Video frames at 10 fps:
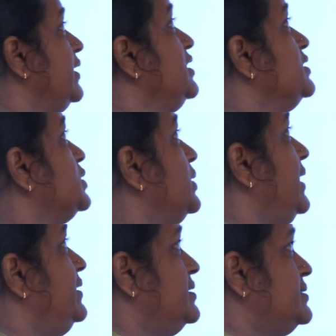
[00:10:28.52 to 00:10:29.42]
Okay,
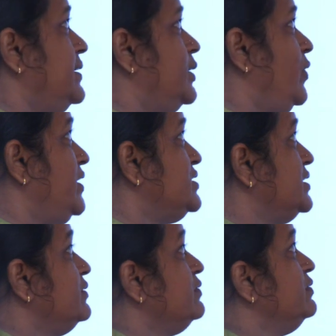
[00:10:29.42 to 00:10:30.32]
so in this
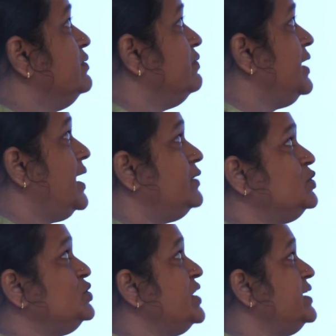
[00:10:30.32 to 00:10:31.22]
equation we
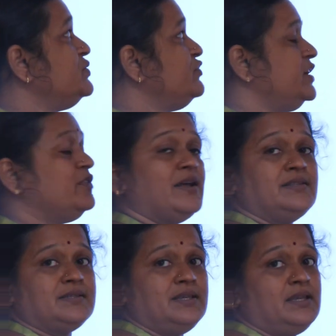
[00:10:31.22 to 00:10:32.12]
have to change
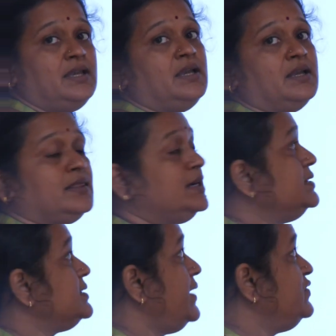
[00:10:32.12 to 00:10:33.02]
frequency,
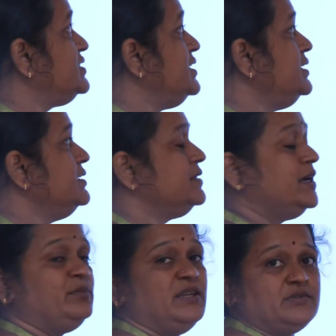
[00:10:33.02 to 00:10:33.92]
that is FC,
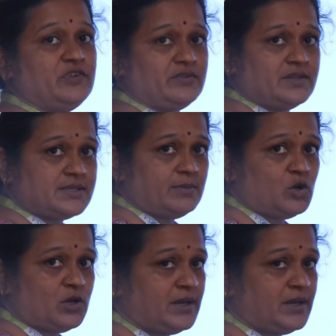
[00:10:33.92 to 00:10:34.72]
that means frequency